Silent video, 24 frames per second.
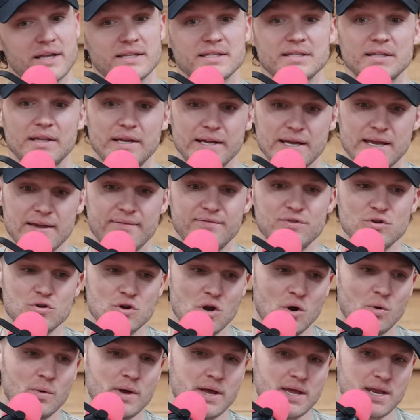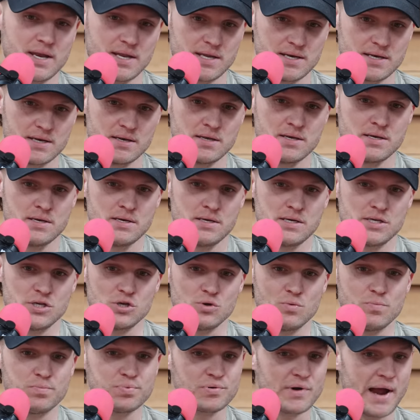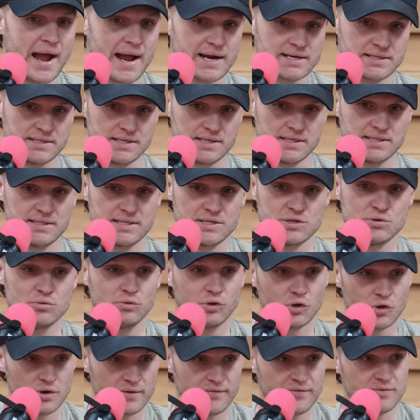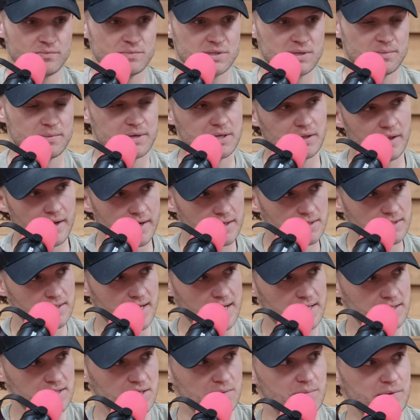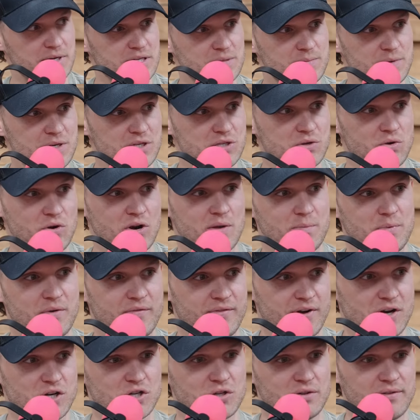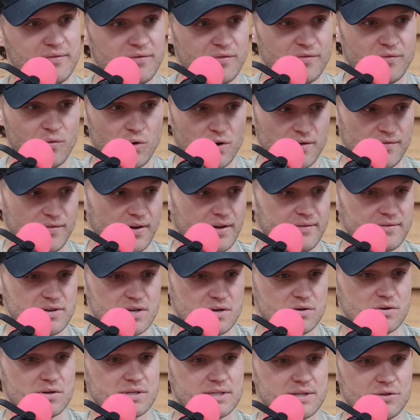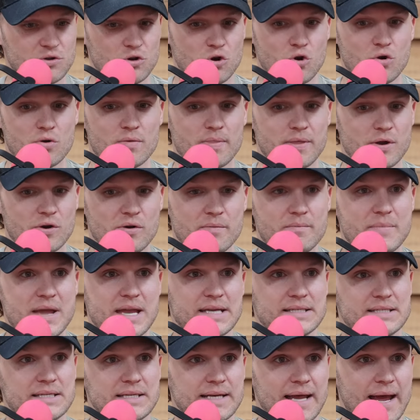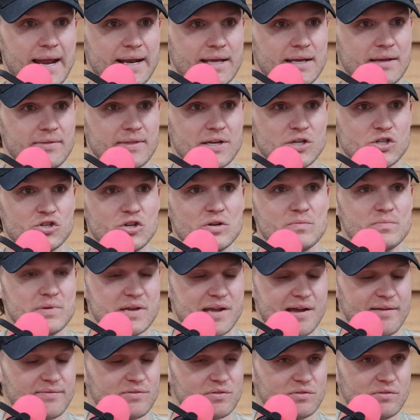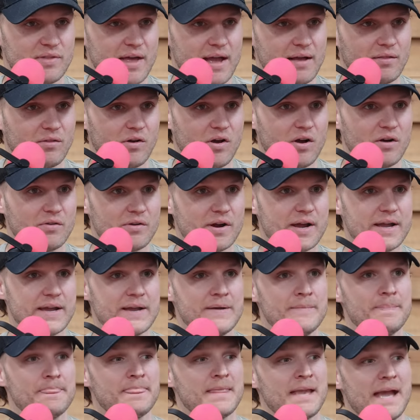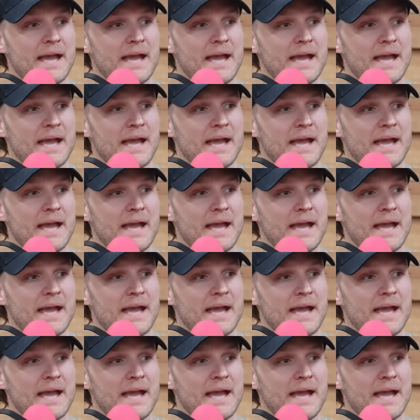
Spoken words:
It's like, if you go in and you practice and you learn from somebody, like say somebody's been doing it professionally for 45 years and they're amazing at it and they should be after that long. Right. Mm-hmm.